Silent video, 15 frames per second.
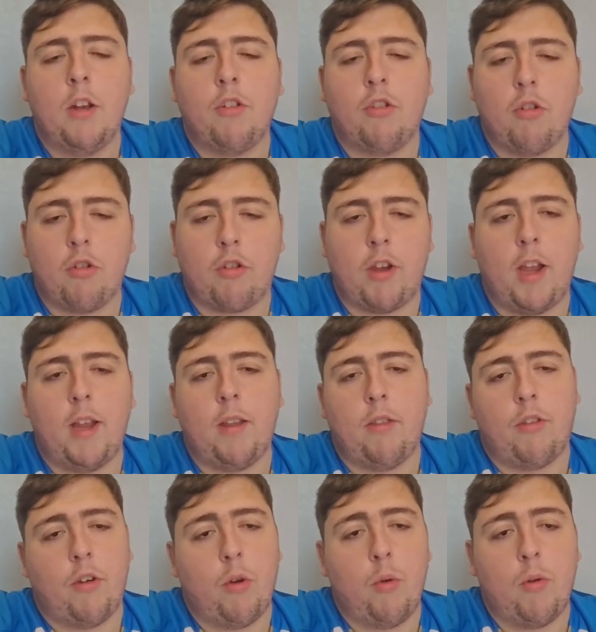just getting
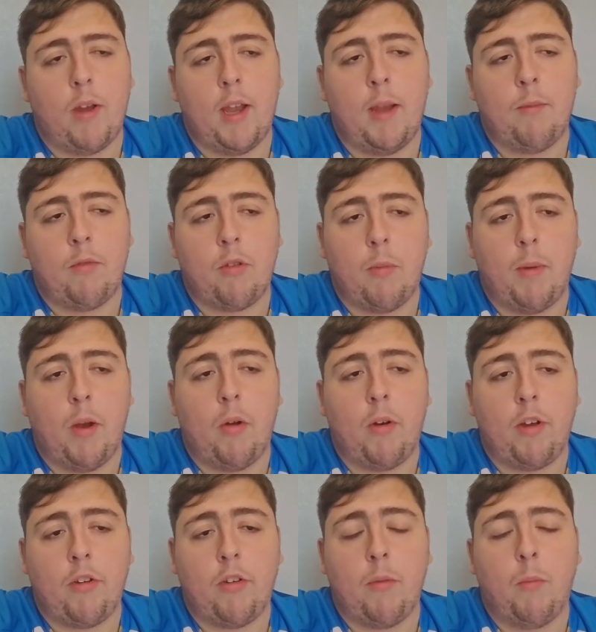through games, to be honest.